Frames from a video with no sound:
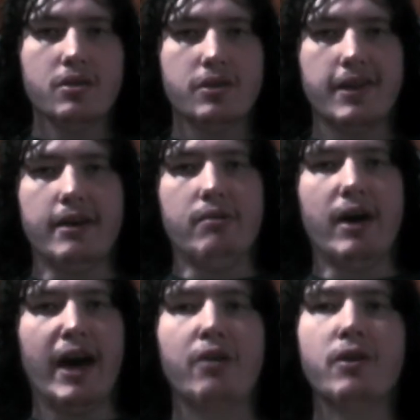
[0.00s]
So,
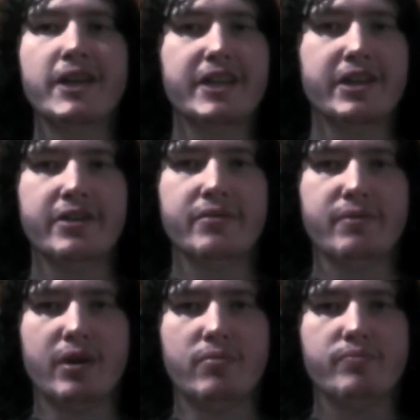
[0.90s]
I already knew,
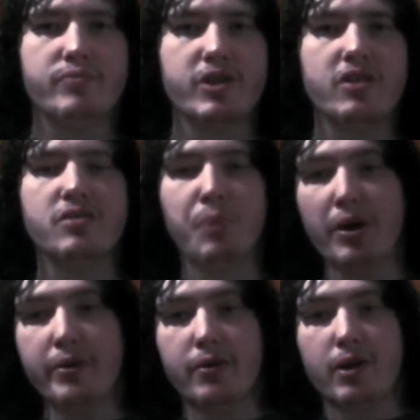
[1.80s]
well,
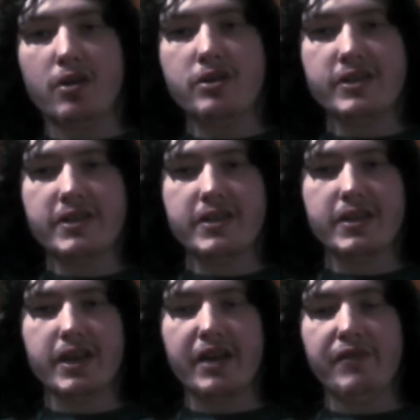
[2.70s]
spoilers,
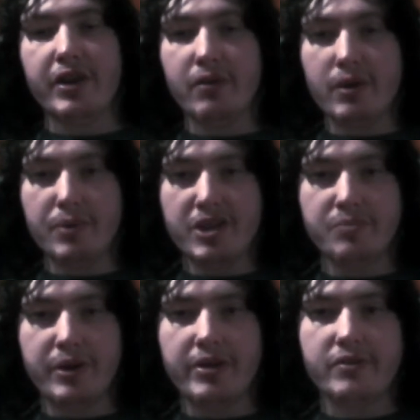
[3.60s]
if you don't want to be
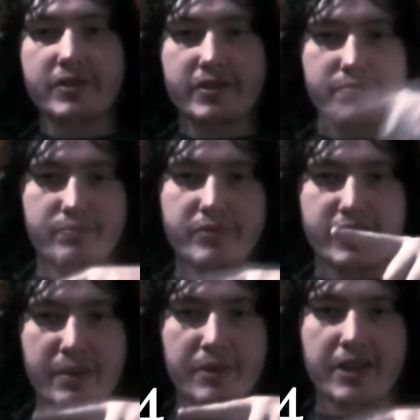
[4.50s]
spoiled,
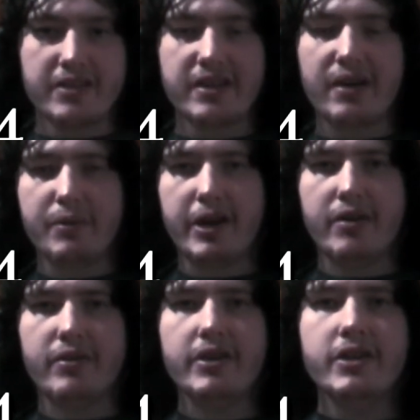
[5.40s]
skip to this time code.